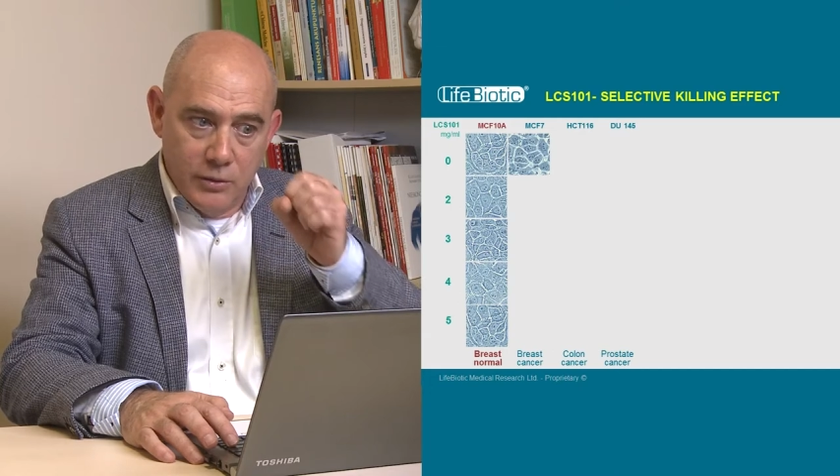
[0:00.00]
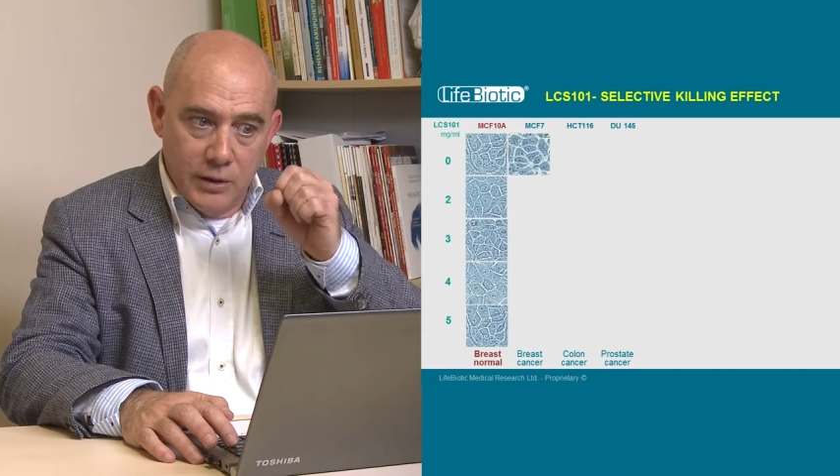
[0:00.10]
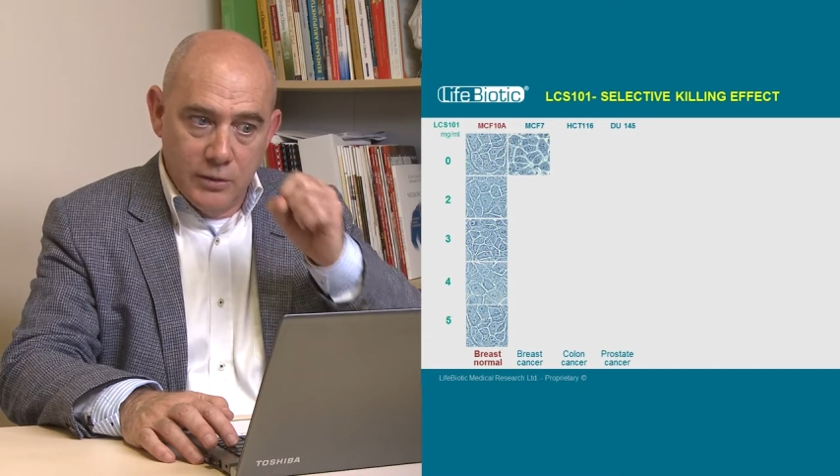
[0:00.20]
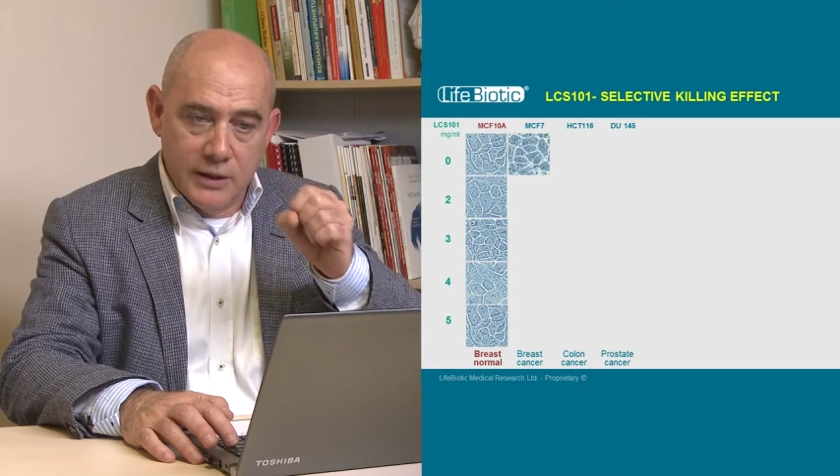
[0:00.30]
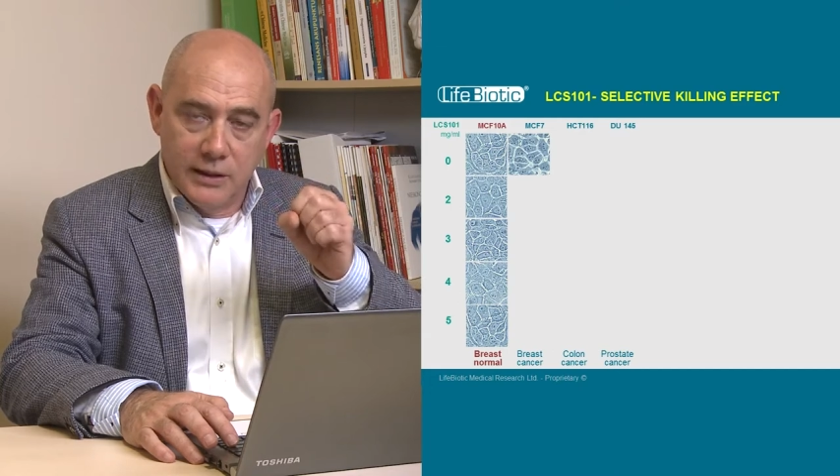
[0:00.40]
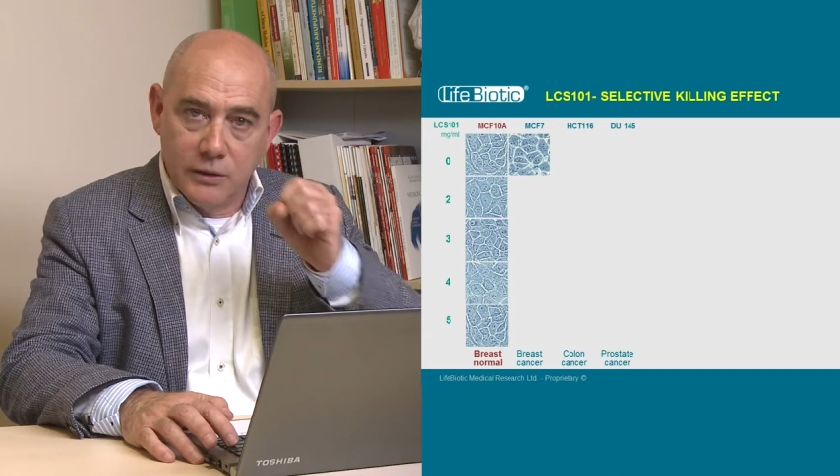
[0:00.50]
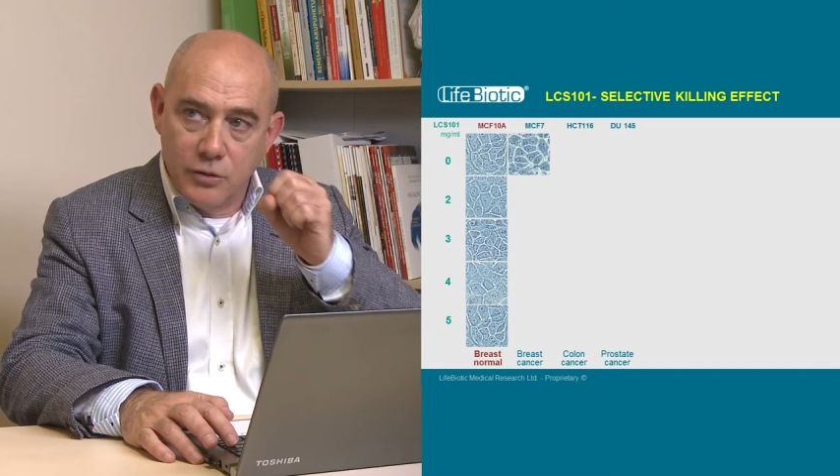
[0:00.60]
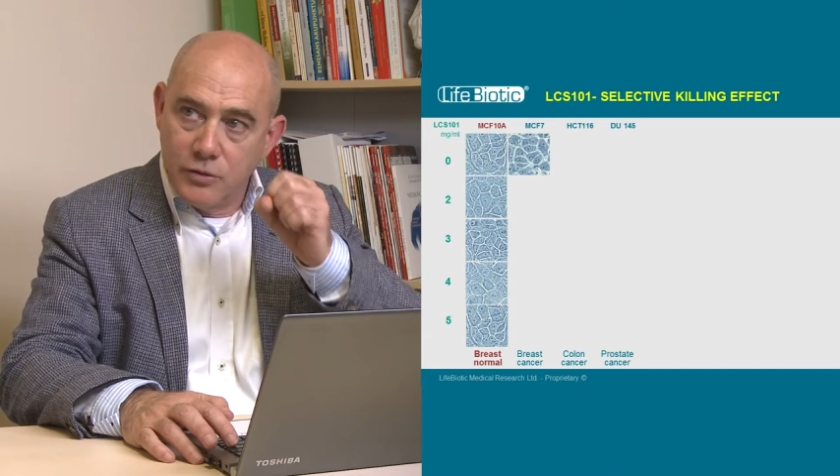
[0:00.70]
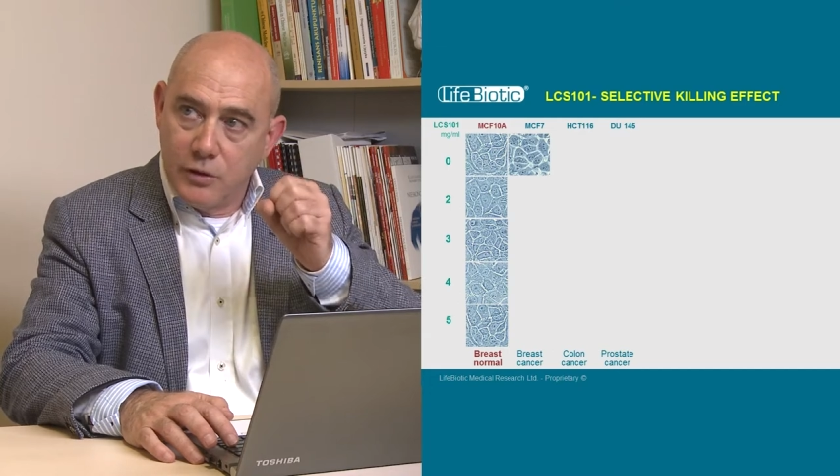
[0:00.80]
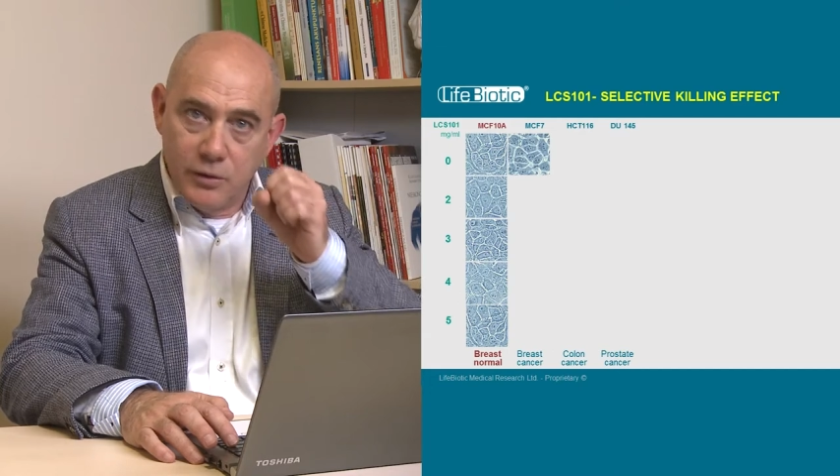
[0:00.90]
We look at the
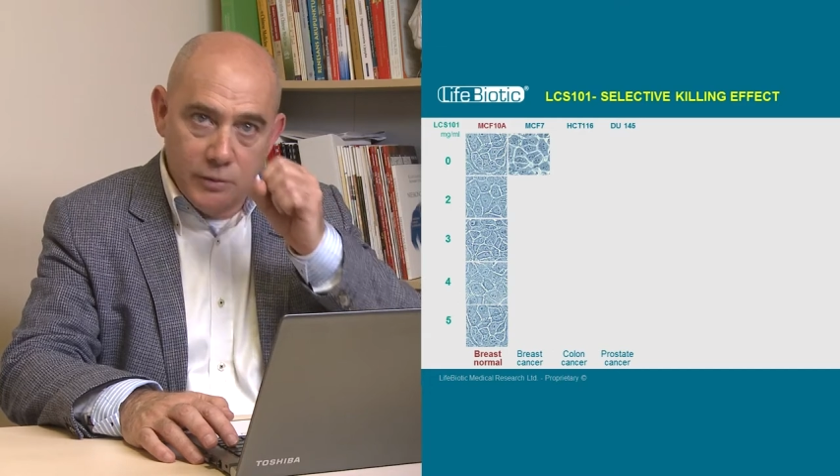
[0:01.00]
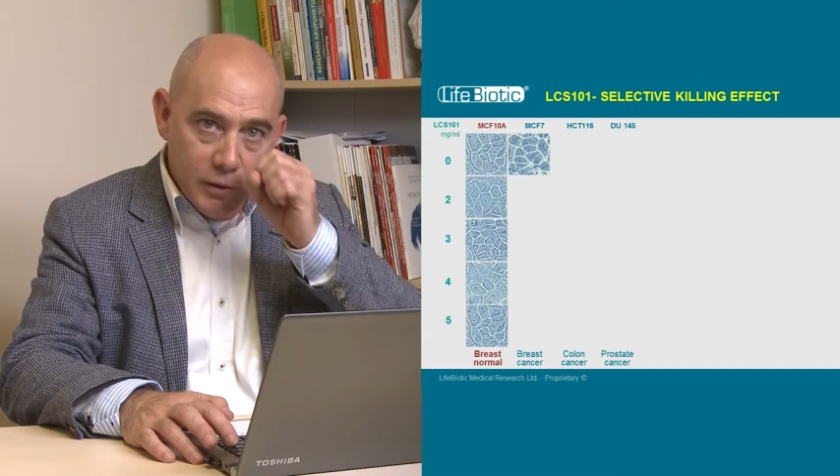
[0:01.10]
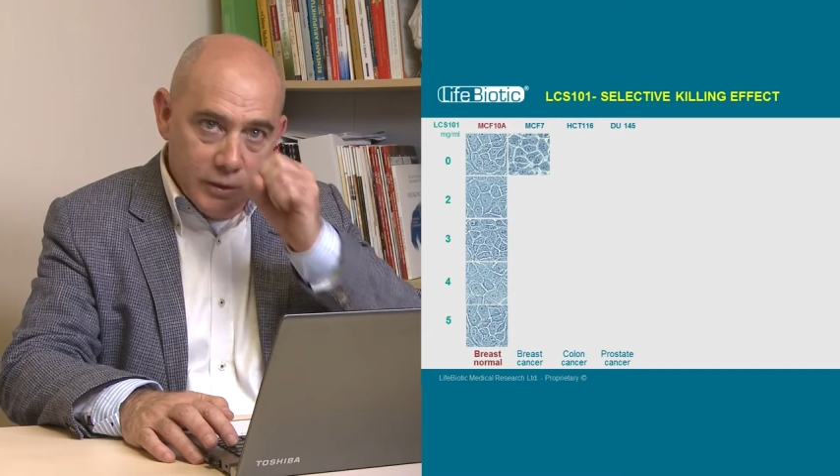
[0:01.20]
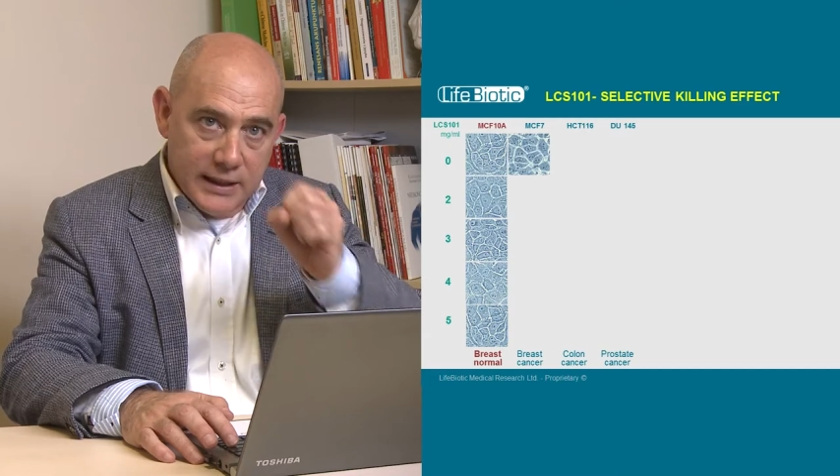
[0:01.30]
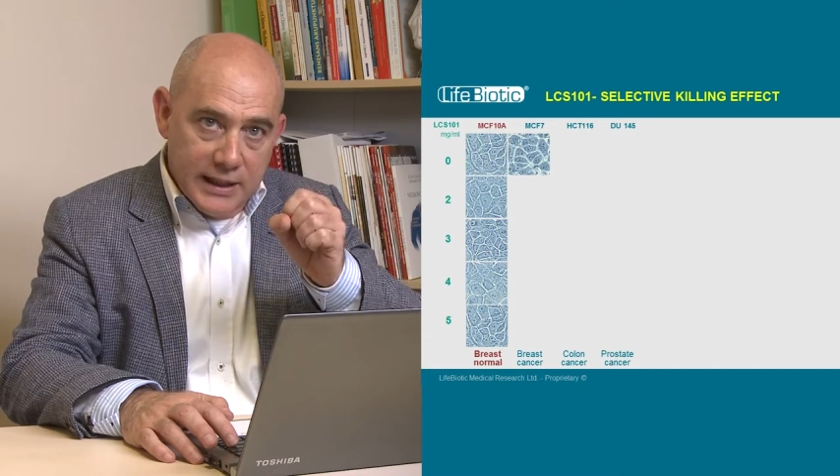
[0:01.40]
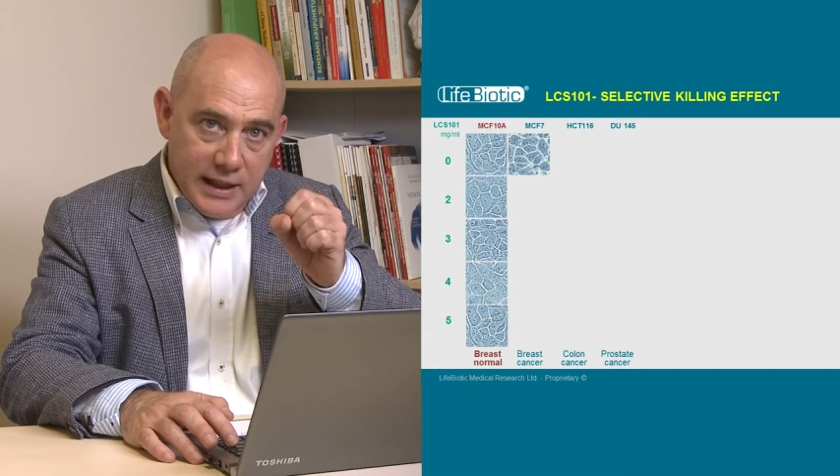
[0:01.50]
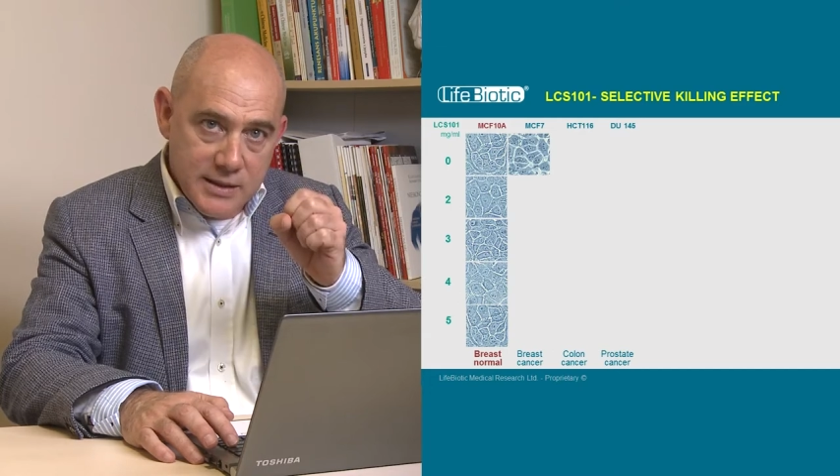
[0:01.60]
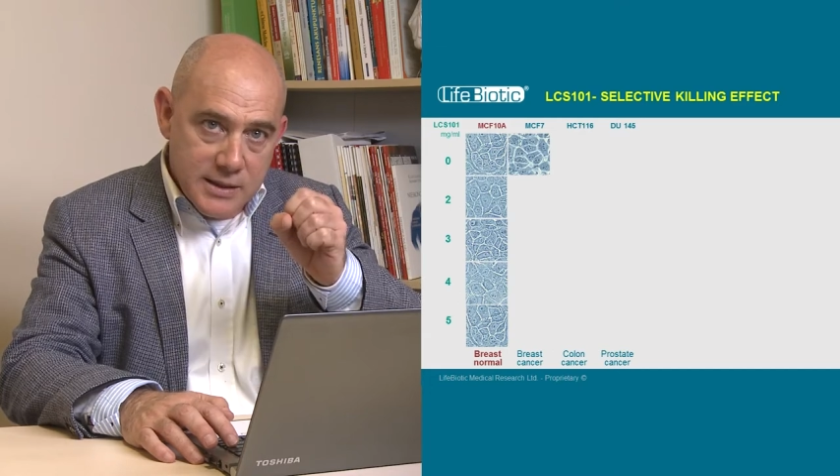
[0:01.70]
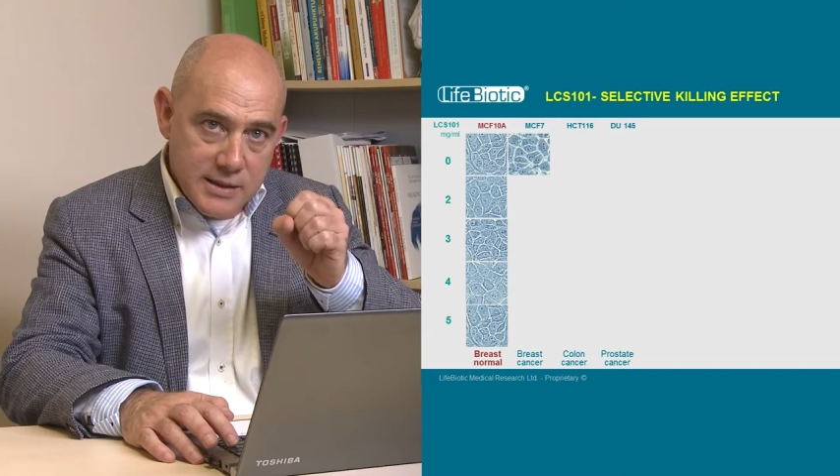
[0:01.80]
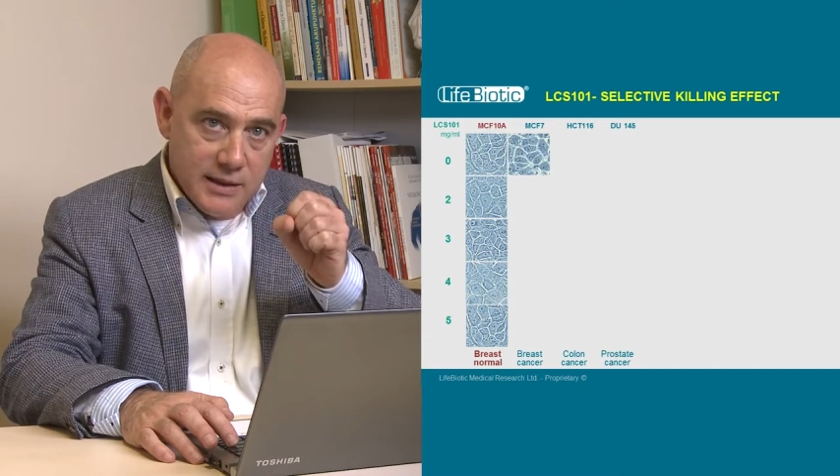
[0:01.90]
control, we look at the
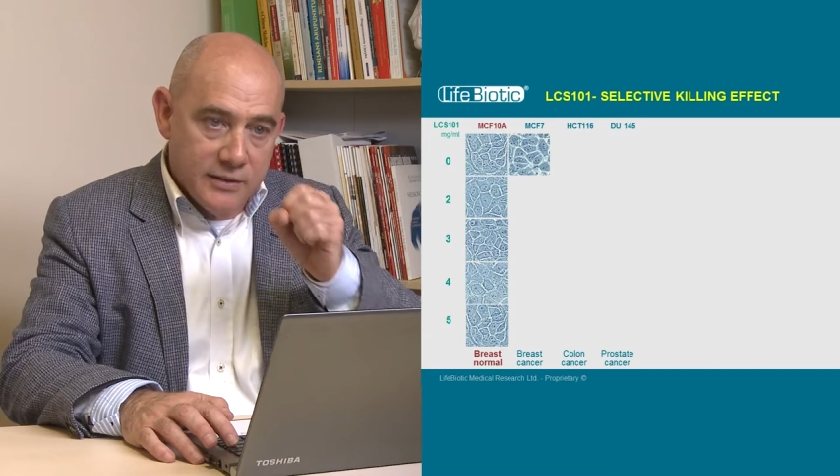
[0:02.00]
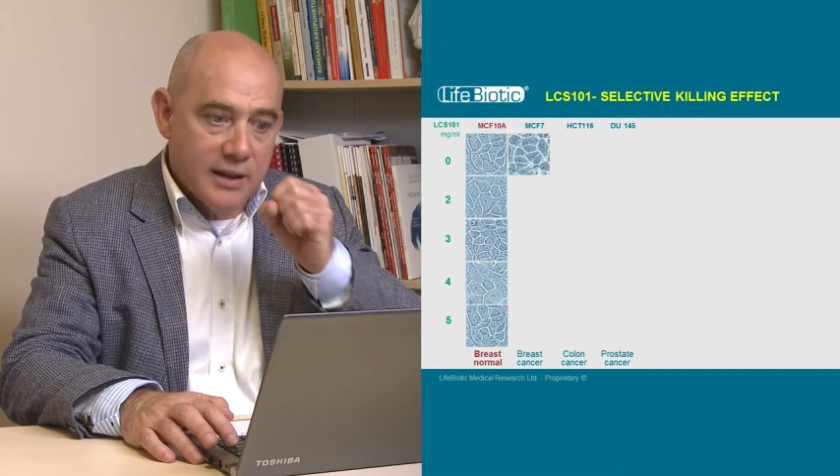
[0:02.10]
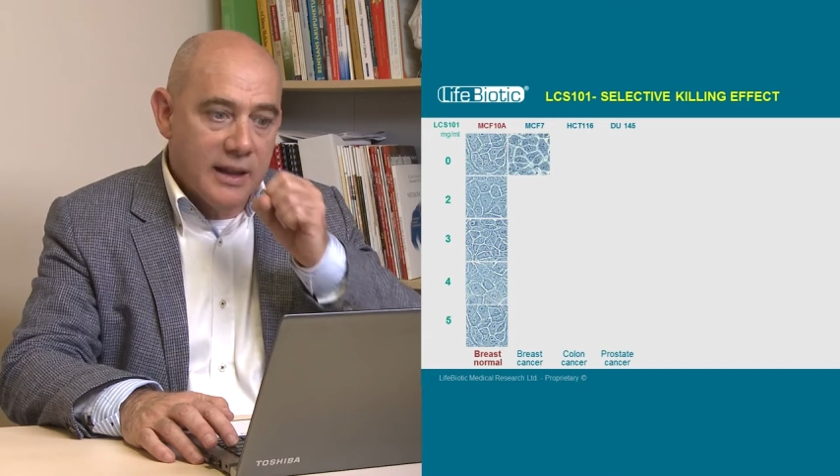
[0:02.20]
cancer cells.